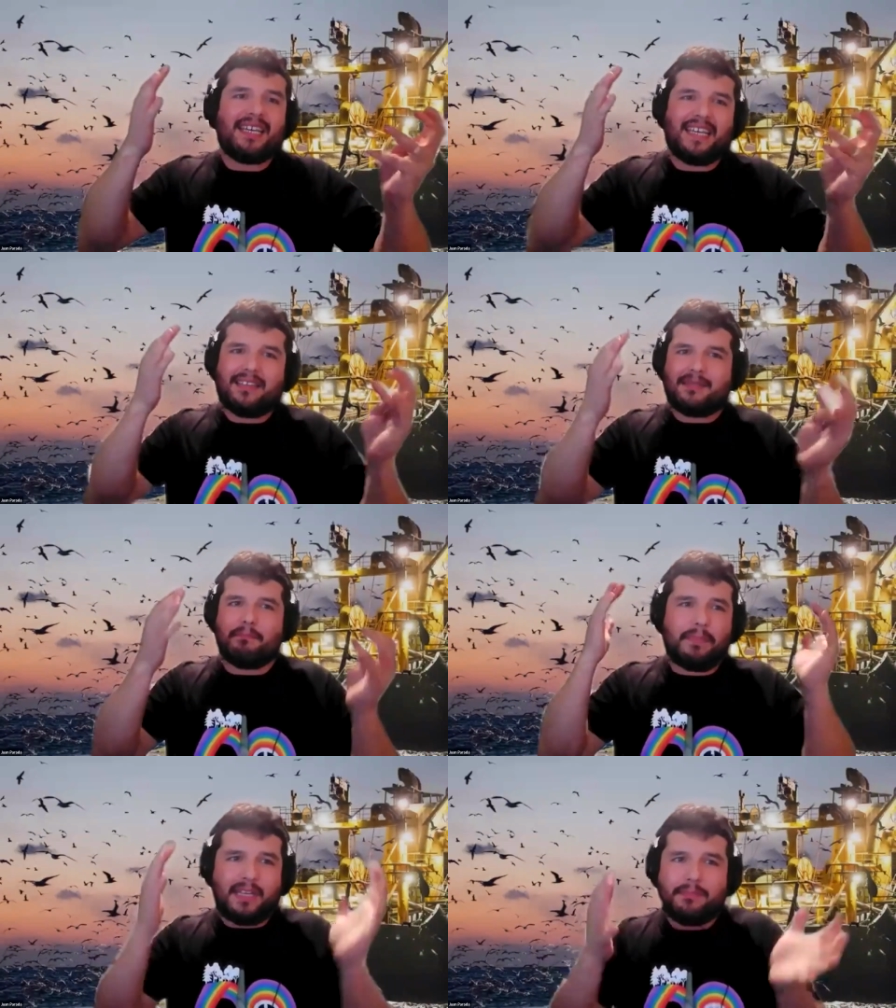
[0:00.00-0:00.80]

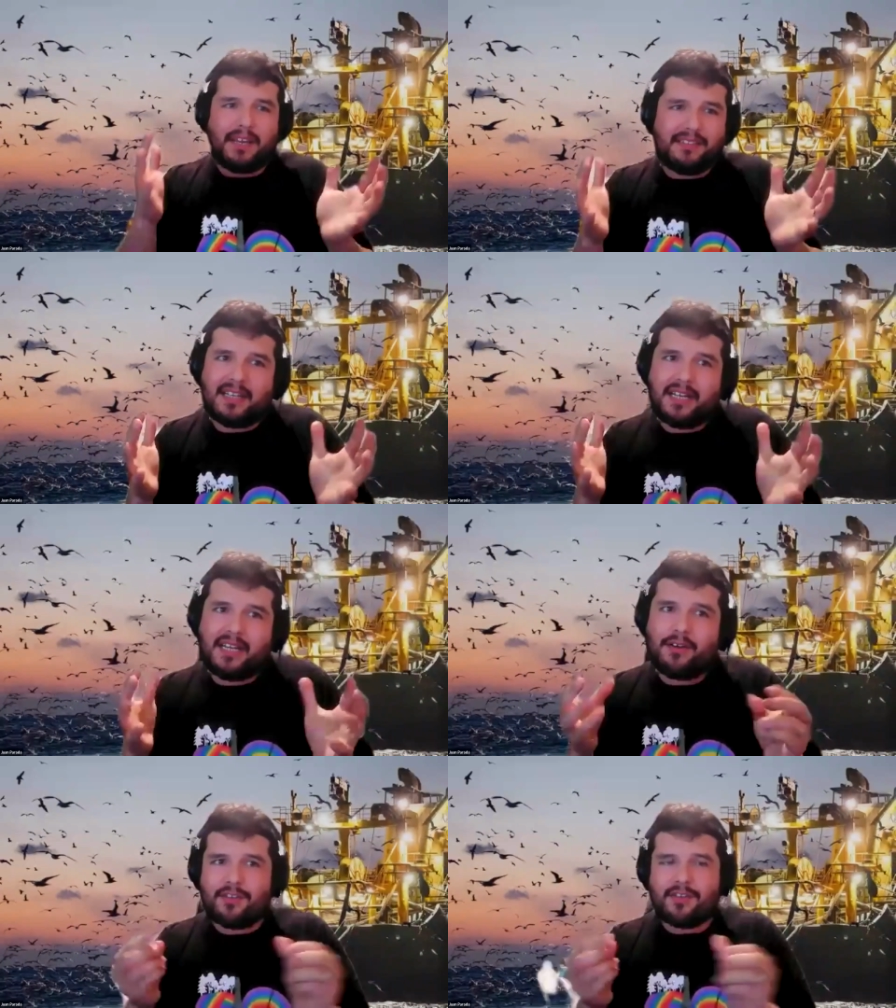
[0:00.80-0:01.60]
it basically
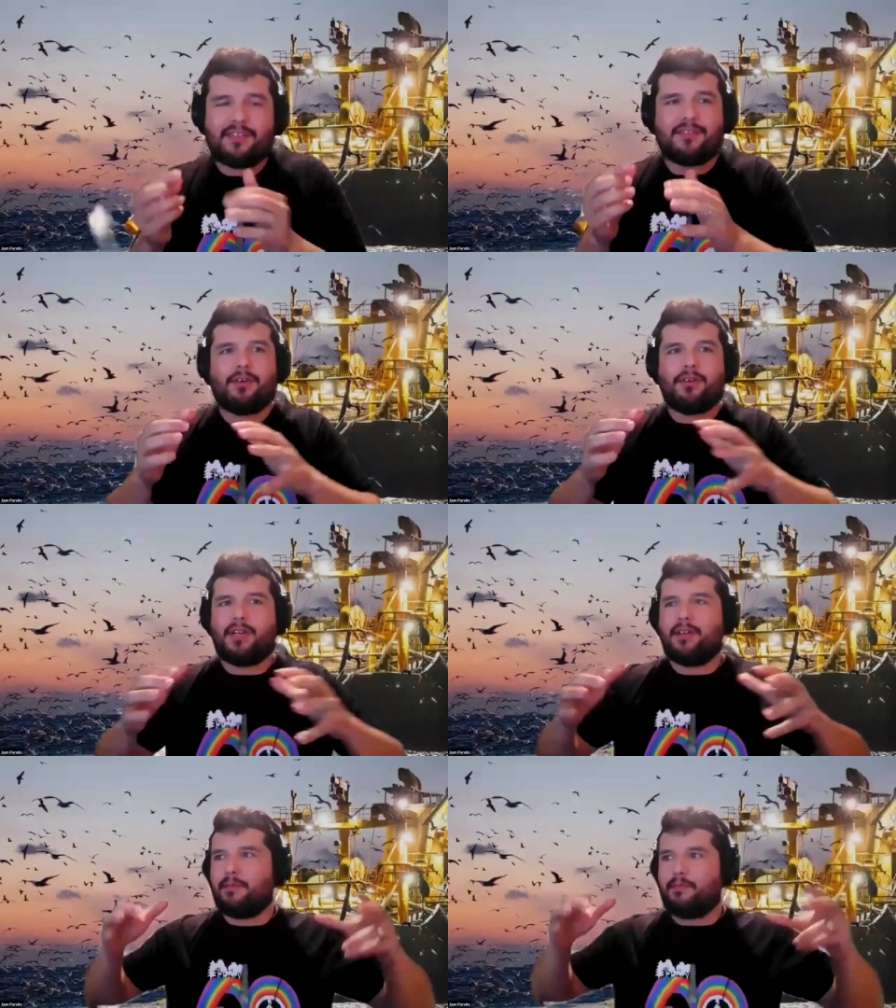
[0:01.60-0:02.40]
consists
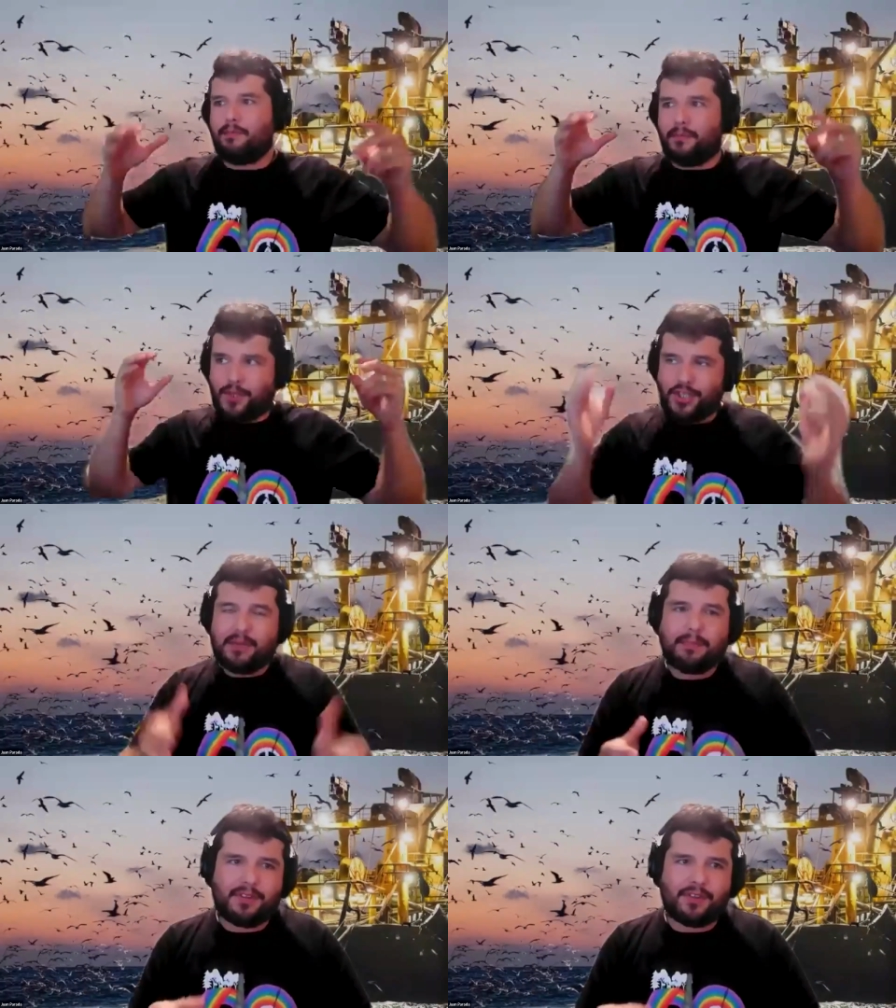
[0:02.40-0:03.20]
on a
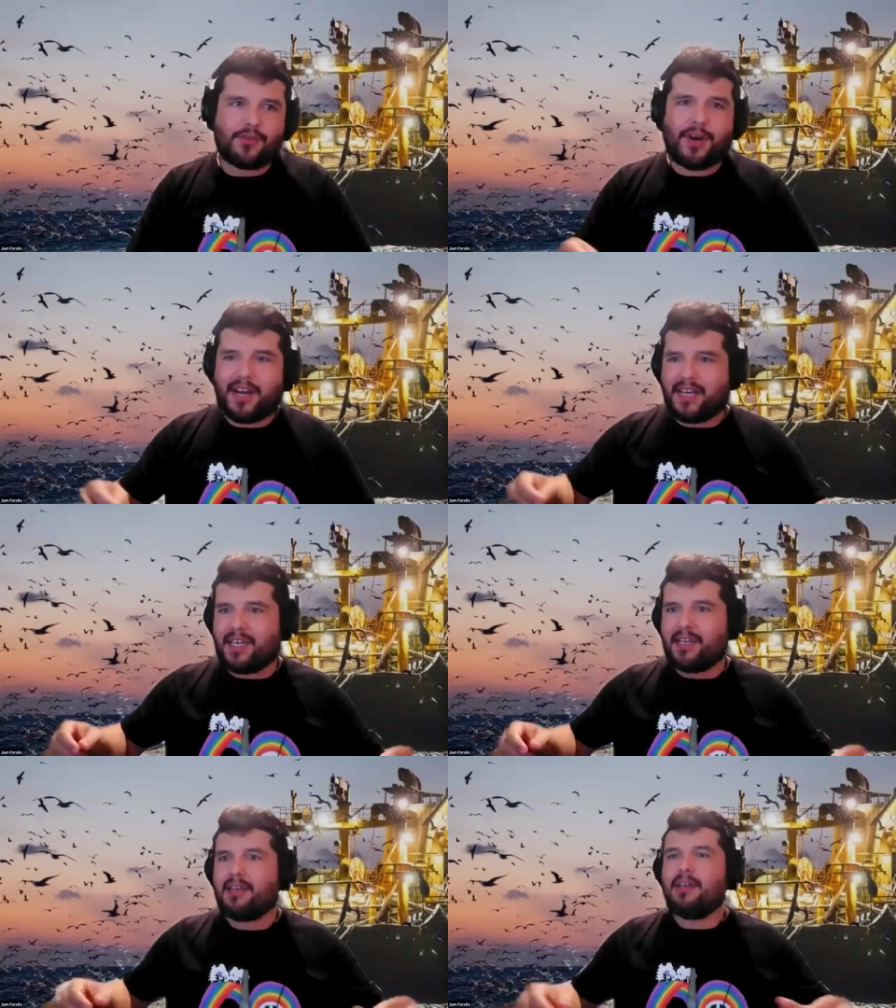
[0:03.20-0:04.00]
ship
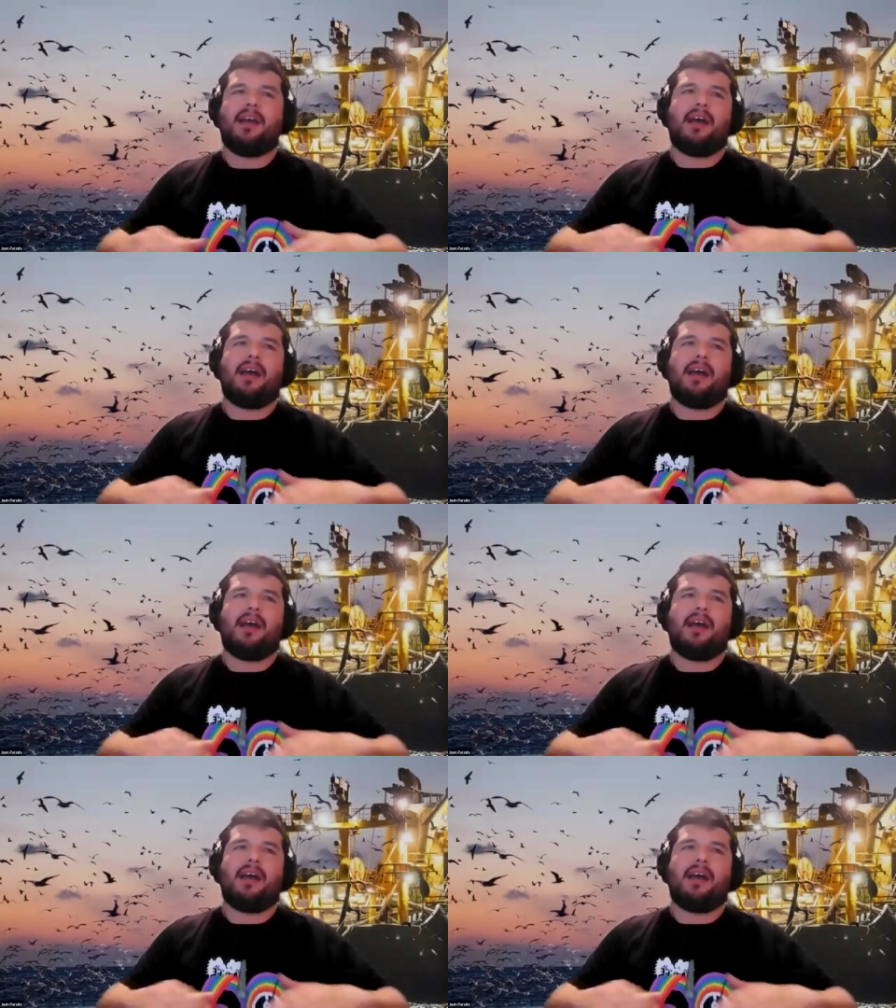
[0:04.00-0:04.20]
dragging